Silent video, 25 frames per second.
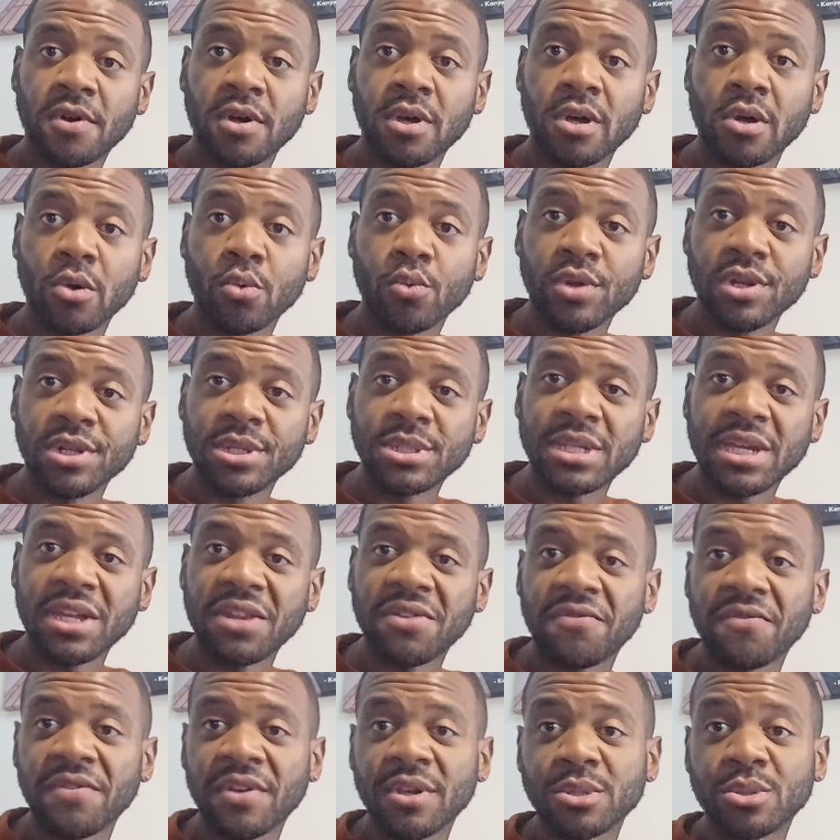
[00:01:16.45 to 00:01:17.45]
real estate
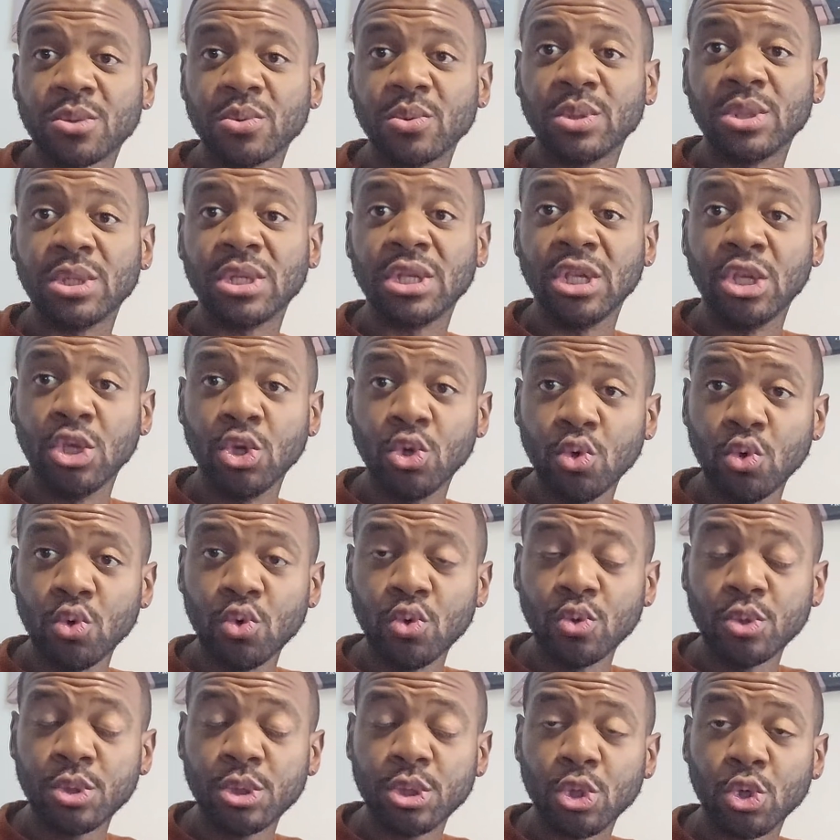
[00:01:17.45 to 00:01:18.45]
investors
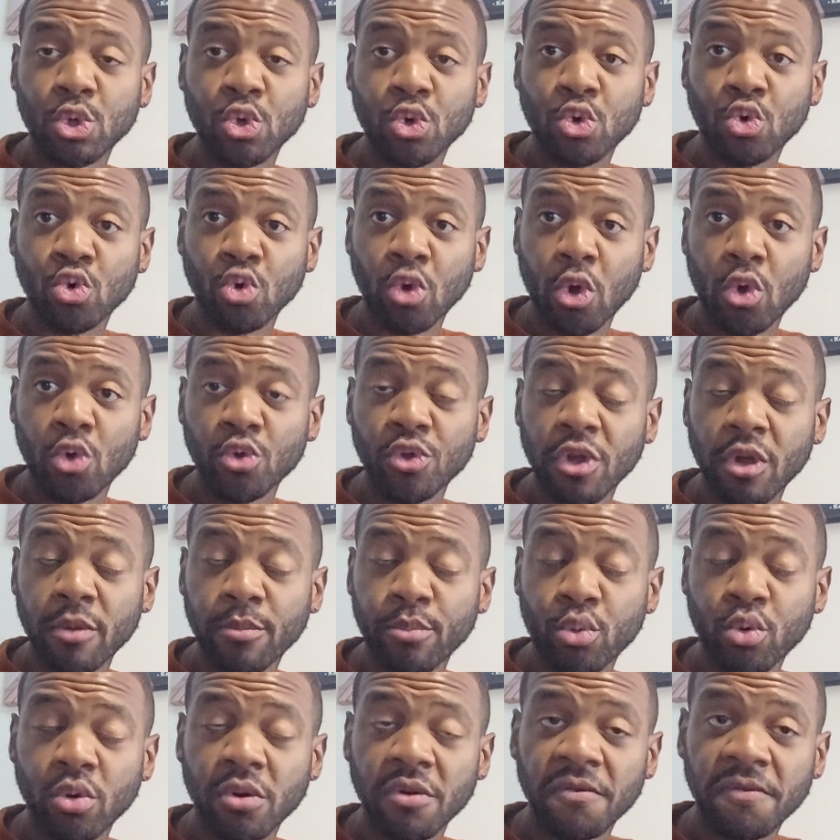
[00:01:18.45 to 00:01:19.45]
use to grow their
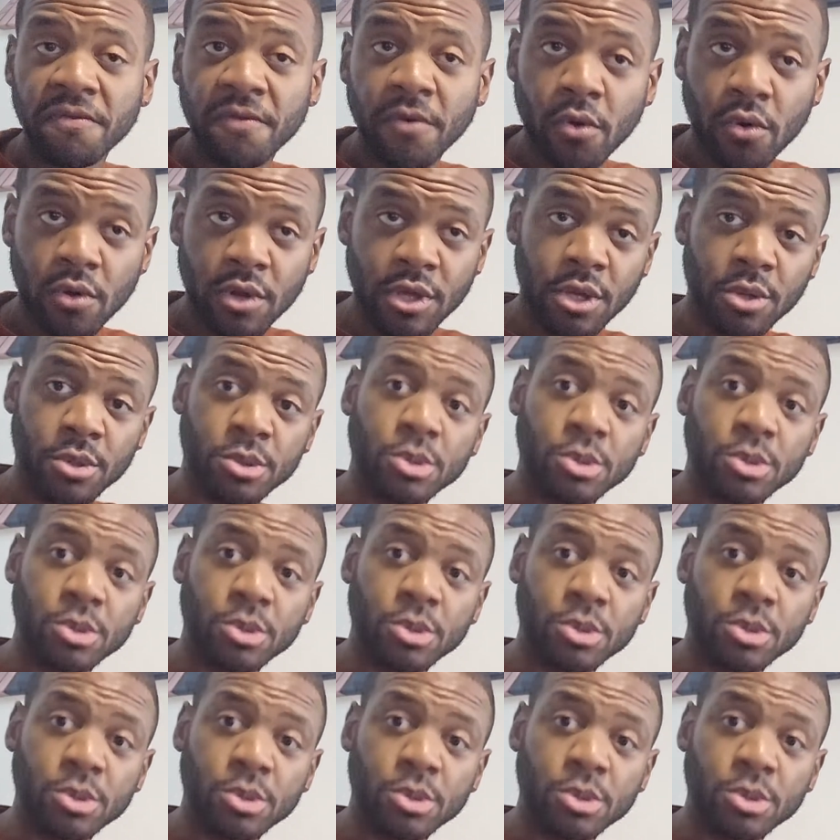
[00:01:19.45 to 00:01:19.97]
portfolio.